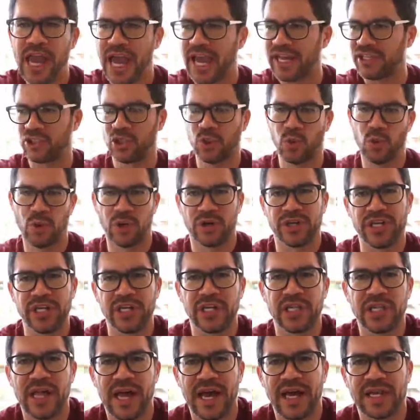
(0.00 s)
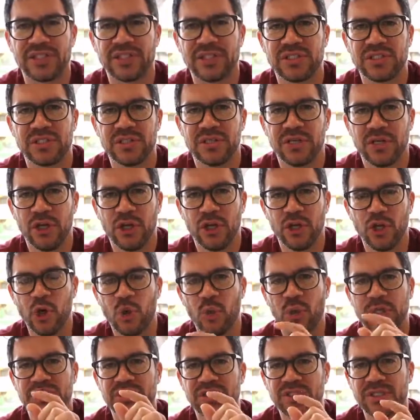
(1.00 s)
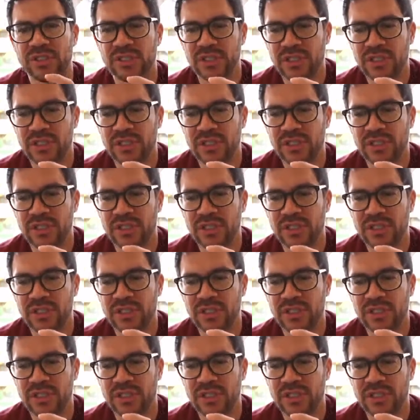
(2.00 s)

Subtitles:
as the working class. No, what